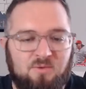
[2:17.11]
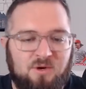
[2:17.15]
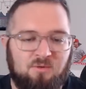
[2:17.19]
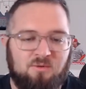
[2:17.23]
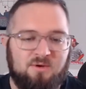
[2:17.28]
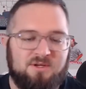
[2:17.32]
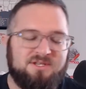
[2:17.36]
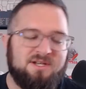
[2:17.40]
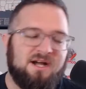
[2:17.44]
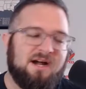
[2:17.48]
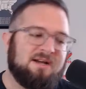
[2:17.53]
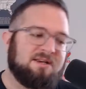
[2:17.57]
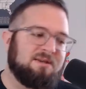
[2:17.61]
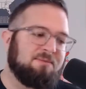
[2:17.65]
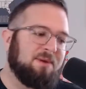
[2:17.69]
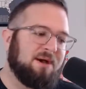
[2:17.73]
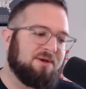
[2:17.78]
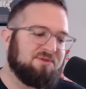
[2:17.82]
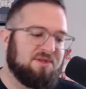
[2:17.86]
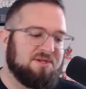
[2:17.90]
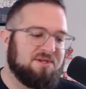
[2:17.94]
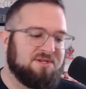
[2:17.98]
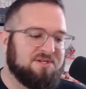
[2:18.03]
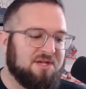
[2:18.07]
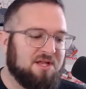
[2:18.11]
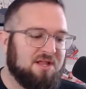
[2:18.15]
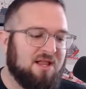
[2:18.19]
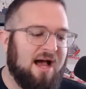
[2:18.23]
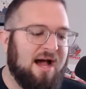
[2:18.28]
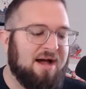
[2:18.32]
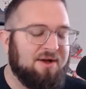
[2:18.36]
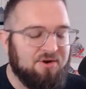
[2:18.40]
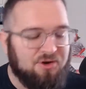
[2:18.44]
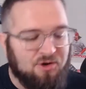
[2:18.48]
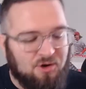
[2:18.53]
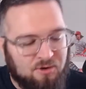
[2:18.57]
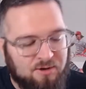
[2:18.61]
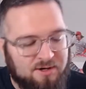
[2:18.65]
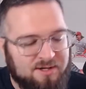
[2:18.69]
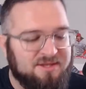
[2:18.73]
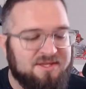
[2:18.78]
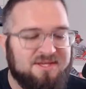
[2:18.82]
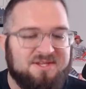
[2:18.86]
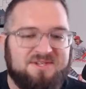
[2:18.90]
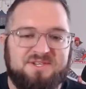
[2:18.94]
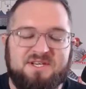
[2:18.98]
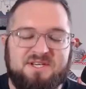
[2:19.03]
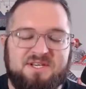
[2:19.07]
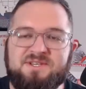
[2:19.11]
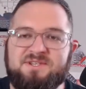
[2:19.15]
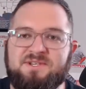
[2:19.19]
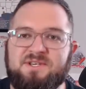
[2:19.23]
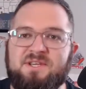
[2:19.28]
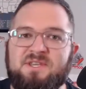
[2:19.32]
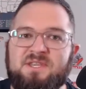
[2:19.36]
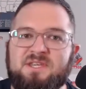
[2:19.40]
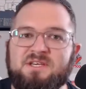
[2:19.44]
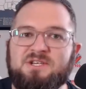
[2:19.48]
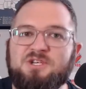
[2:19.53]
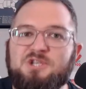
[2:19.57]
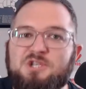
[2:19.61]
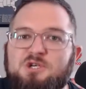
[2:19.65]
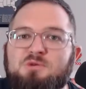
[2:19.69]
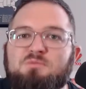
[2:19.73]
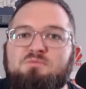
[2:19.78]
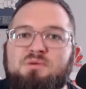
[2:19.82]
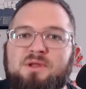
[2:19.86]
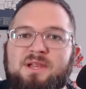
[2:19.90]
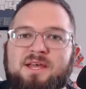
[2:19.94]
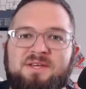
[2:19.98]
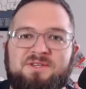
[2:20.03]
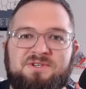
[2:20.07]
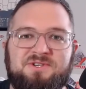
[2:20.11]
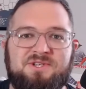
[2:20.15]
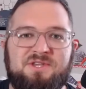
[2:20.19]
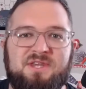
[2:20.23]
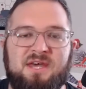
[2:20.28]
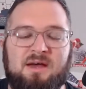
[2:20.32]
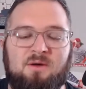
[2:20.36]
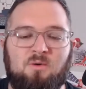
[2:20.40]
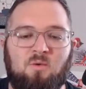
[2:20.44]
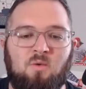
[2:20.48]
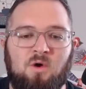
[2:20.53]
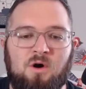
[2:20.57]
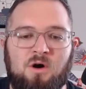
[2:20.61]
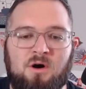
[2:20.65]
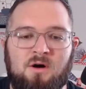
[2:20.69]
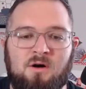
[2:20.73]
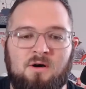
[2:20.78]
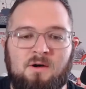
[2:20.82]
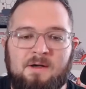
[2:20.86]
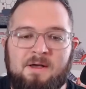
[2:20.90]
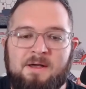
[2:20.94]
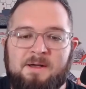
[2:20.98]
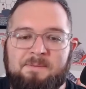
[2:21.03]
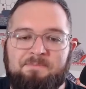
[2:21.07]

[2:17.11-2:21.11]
We talked about this a lot during the season, the splits that were